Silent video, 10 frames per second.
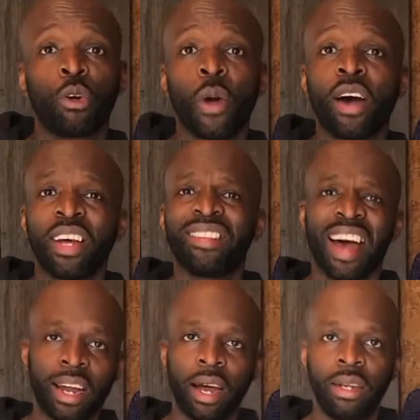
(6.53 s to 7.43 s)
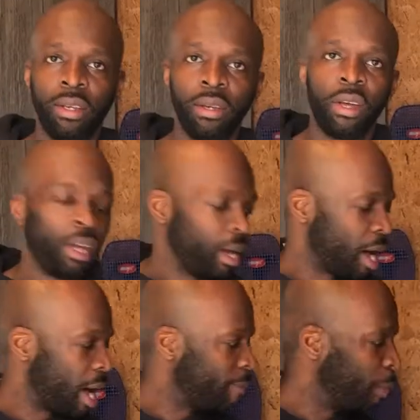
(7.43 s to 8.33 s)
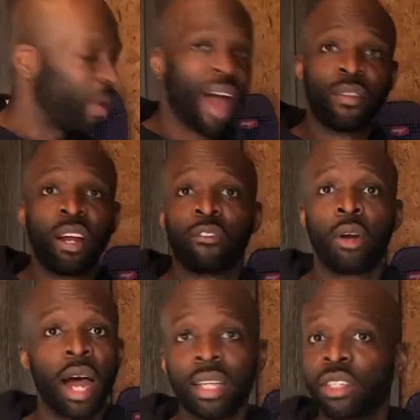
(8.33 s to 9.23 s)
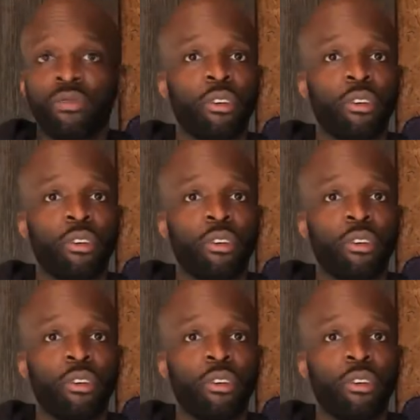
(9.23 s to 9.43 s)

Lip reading: grow out a ton of honey. We have enough for us,